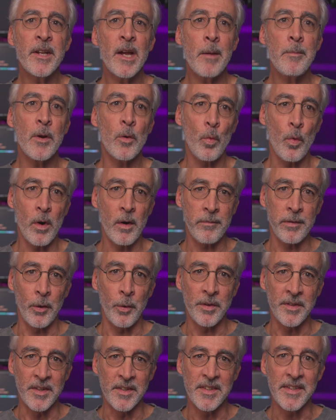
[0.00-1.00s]
time your workflow
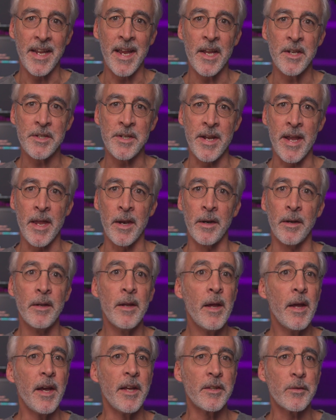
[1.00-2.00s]
is instantiated,
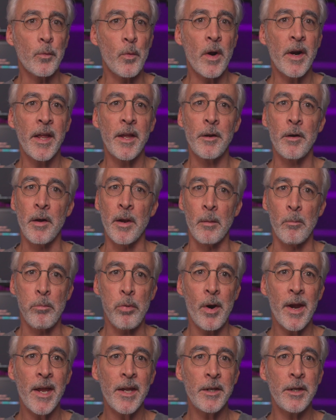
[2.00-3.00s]
it's running on a
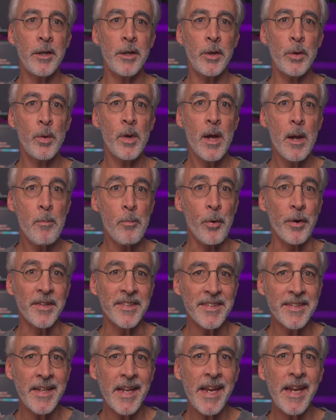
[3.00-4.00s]
brand new,
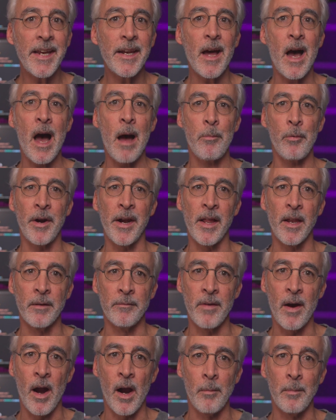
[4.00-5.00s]
pristine operating
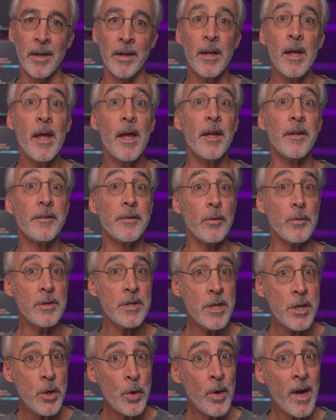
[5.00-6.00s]
environment, and so
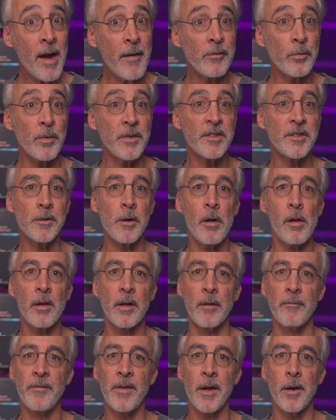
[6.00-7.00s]
you have to install and
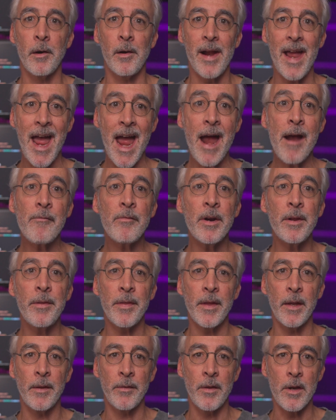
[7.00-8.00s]
configure
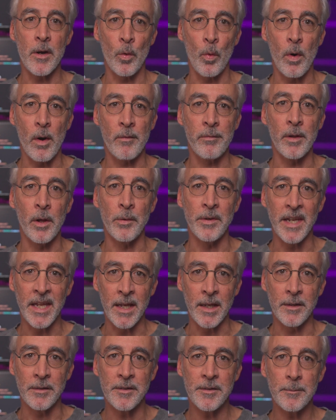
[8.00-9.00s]
everything that your workflow
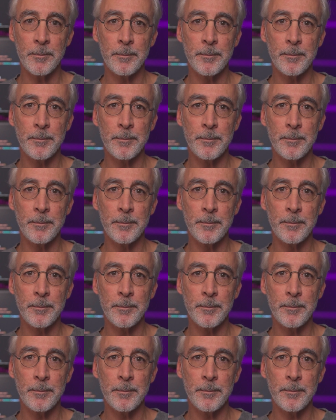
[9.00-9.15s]
needs.